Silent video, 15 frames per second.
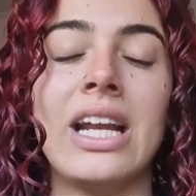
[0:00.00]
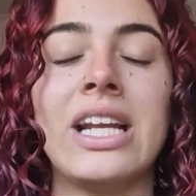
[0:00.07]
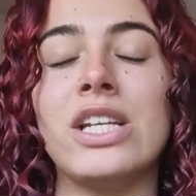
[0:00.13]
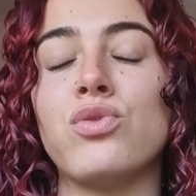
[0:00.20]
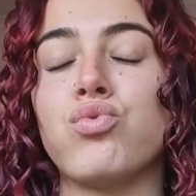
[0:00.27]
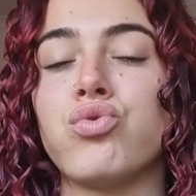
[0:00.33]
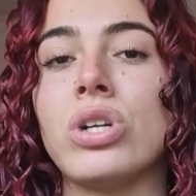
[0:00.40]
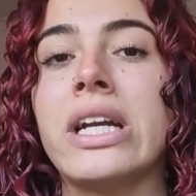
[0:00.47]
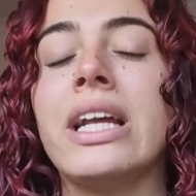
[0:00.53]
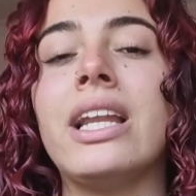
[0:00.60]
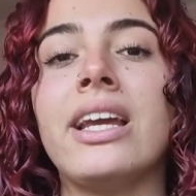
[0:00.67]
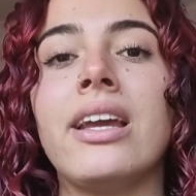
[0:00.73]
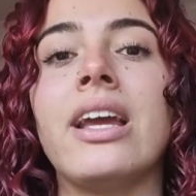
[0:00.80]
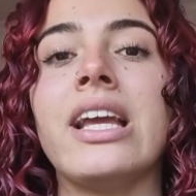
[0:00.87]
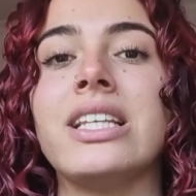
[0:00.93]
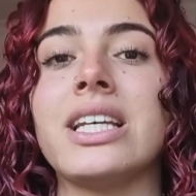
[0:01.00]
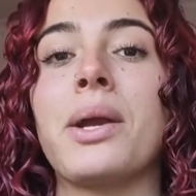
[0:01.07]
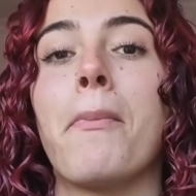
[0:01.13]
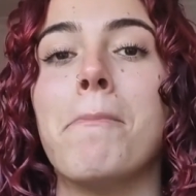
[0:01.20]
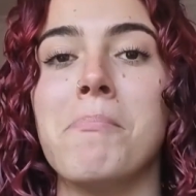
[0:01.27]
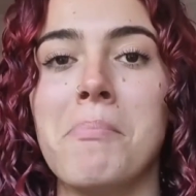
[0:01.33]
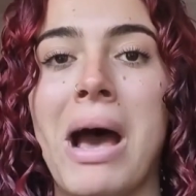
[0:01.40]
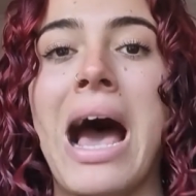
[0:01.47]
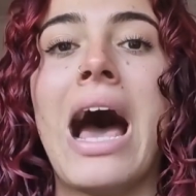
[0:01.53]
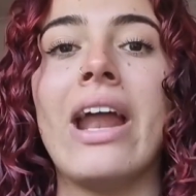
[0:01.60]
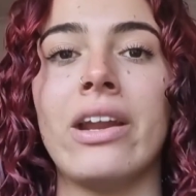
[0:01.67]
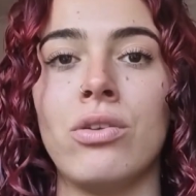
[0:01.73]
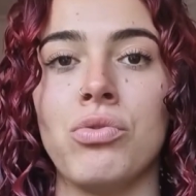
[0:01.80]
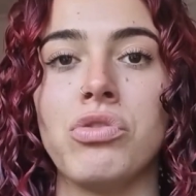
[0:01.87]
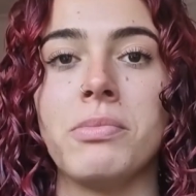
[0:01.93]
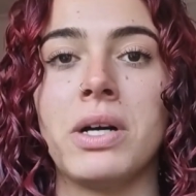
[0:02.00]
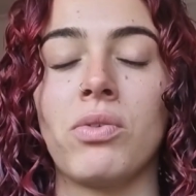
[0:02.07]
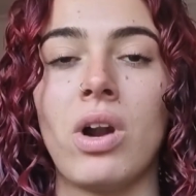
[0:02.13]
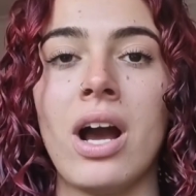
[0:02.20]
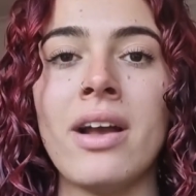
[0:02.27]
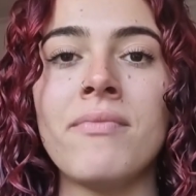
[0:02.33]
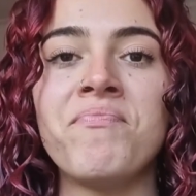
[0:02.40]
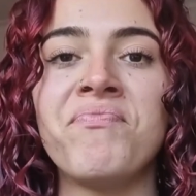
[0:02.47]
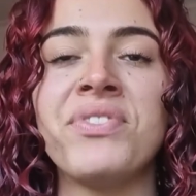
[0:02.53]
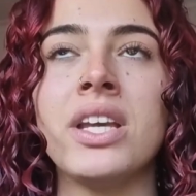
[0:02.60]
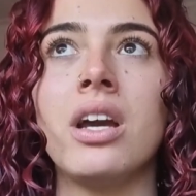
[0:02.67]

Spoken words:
and he's like mad at Norma, right?